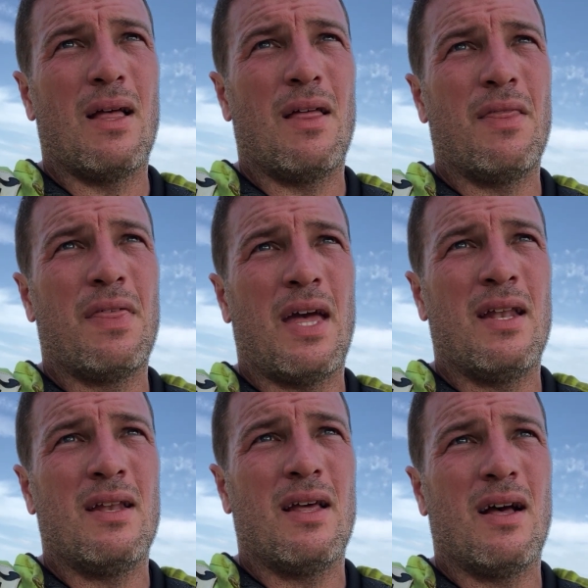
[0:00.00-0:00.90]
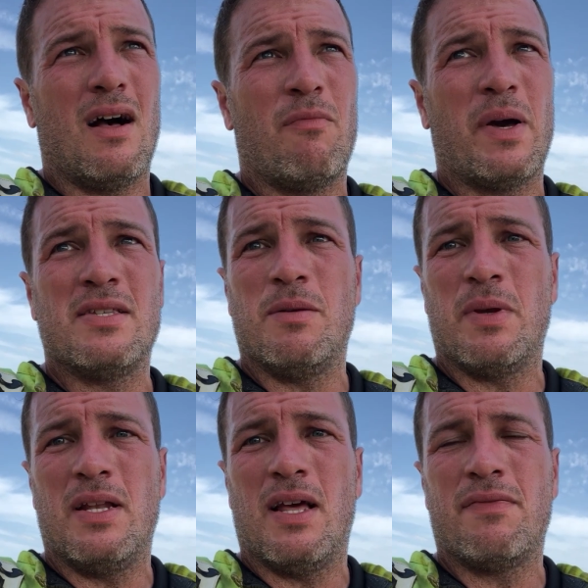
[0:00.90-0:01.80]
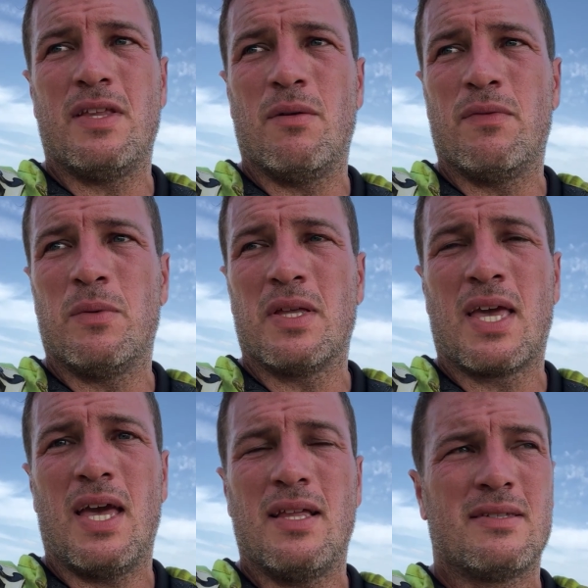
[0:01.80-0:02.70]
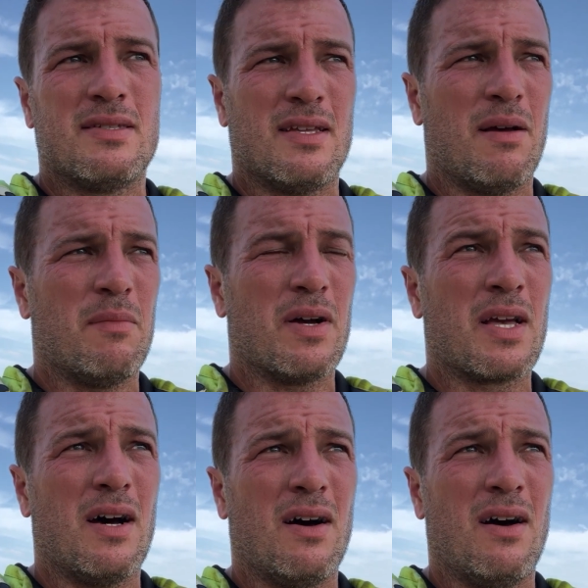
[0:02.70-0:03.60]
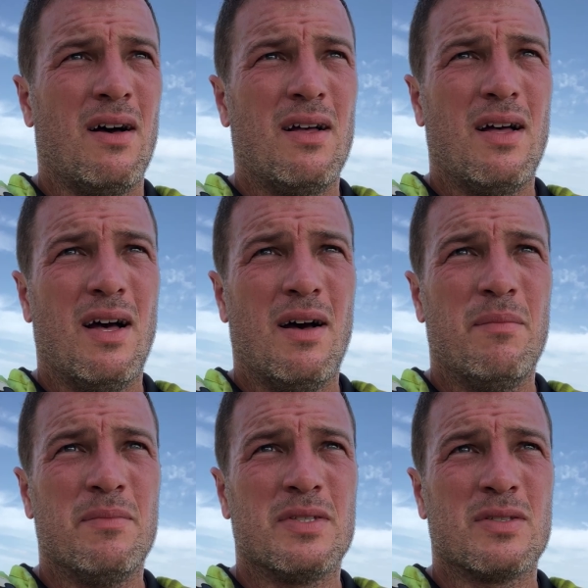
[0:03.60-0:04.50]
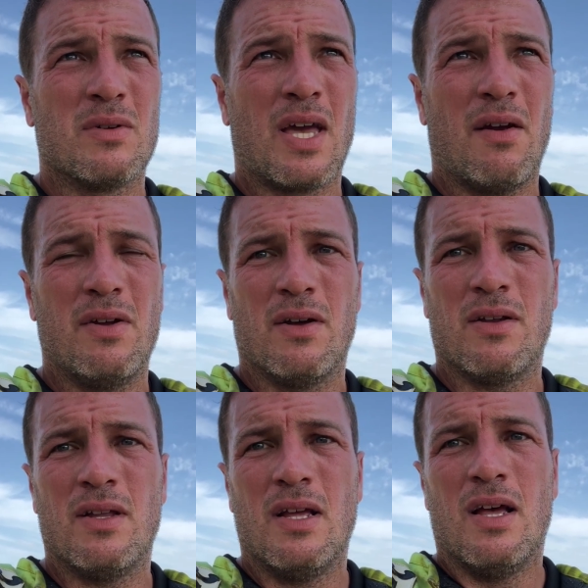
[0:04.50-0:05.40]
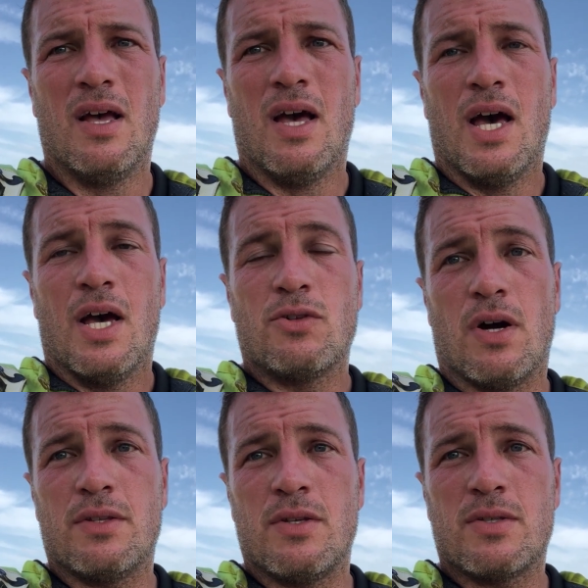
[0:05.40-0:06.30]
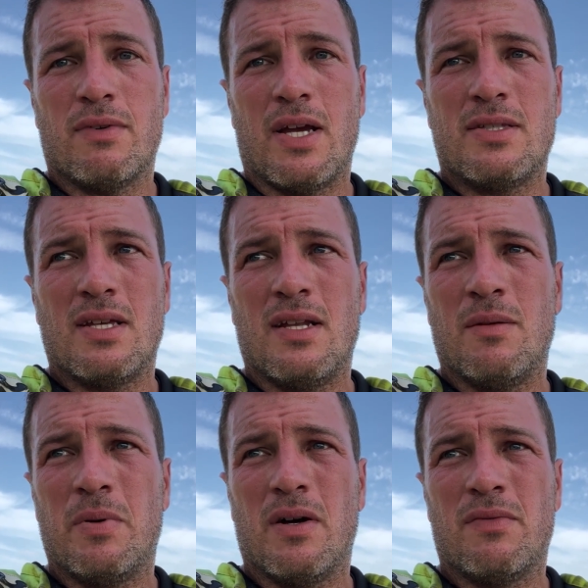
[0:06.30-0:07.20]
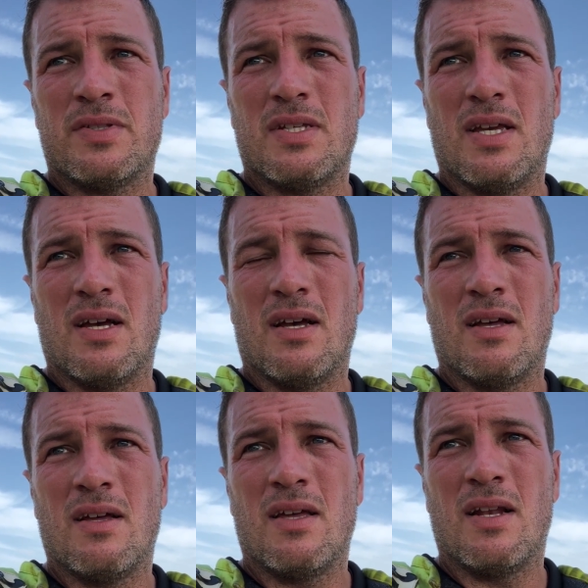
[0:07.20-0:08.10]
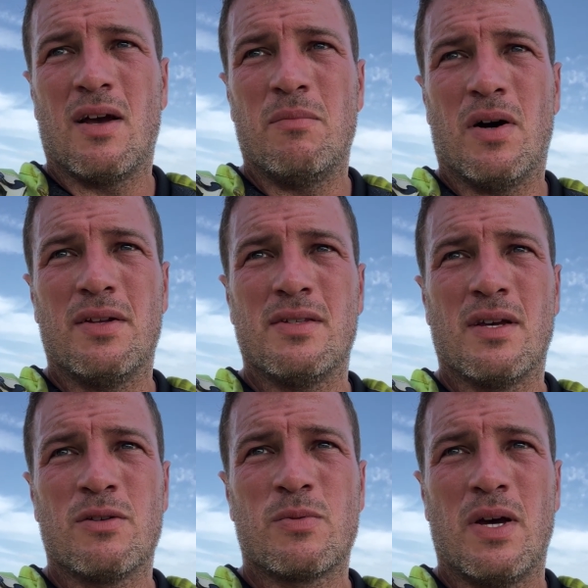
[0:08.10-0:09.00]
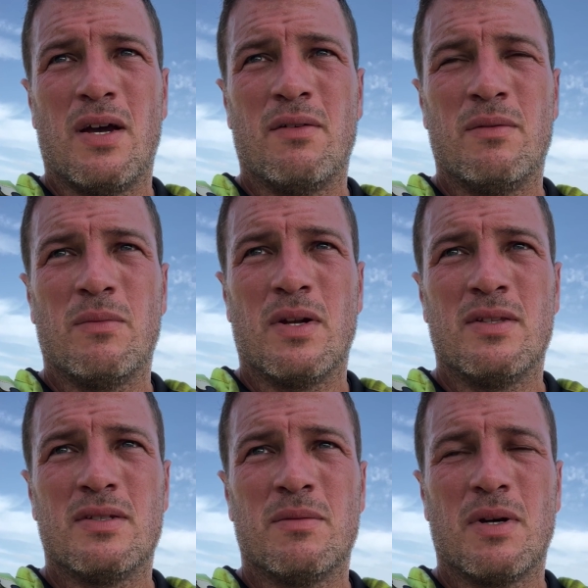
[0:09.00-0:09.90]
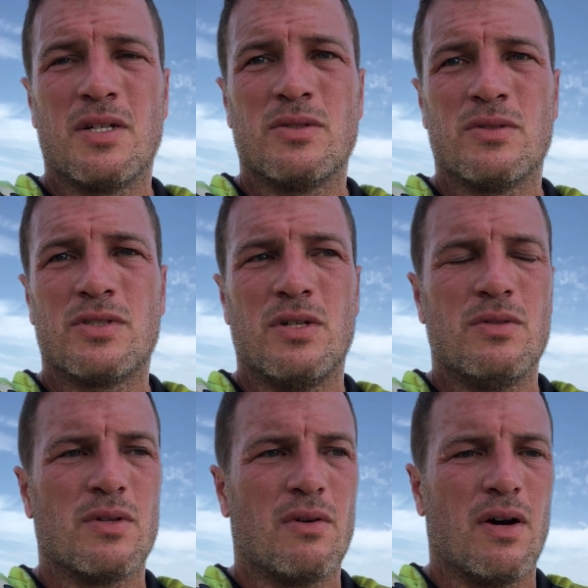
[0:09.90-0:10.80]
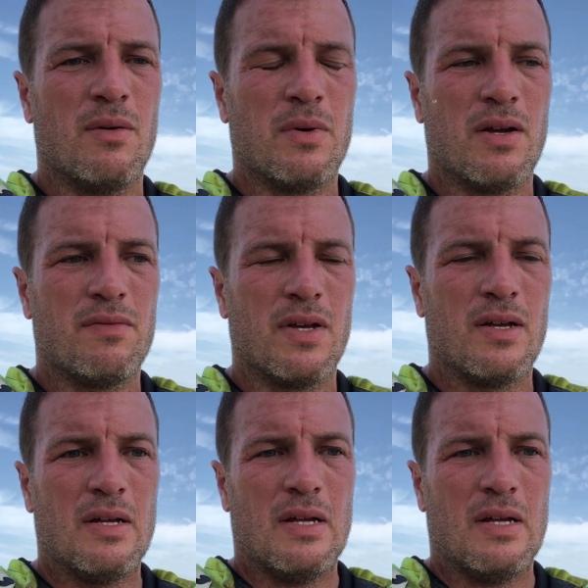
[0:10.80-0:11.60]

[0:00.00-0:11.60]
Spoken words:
Then I've basically been left here with all the kit and my car to sort of carry on, try and do some racing, but obviously you know, mind is elsewhere and wanting to make sure Stu's all right and whatever.